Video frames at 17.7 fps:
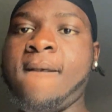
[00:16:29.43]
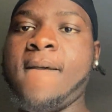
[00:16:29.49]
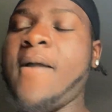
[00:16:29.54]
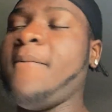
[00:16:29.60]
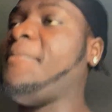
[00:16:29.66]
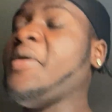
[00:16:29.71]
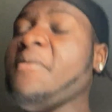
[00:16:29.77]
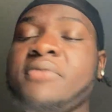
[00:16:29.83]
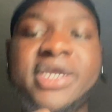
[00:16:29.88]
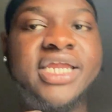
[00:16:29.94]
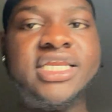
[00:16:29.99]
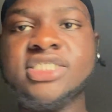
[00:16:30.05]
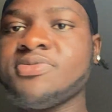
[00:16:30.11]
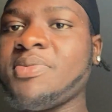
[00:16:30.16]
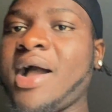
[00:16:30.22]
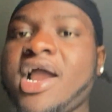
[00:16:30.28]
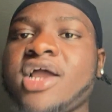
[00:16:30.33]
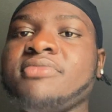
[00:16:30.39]
And people get
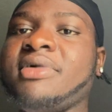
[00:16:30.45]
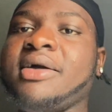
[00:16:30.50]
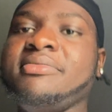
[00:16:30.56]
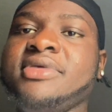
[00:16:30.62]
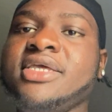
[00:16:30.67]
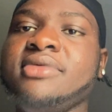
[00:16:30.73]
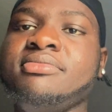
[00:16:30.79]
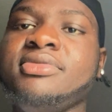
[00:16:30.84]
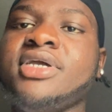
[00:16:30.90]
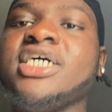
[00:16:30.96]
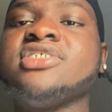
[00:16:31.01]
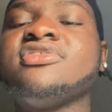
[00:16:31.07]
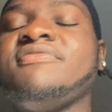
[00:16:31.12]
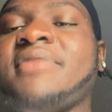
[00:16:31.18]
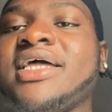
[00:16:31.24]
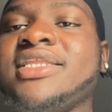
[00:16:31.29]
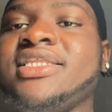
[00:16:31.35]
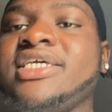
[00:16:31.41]
inspired by me because
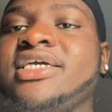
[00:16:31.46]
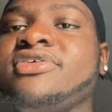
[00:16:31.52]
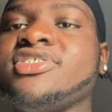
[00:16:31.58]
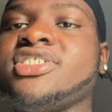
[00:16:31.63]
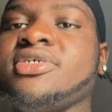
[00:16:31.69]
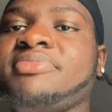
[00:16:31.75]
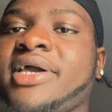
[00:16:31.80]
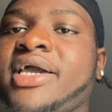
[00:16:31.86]
of my leadership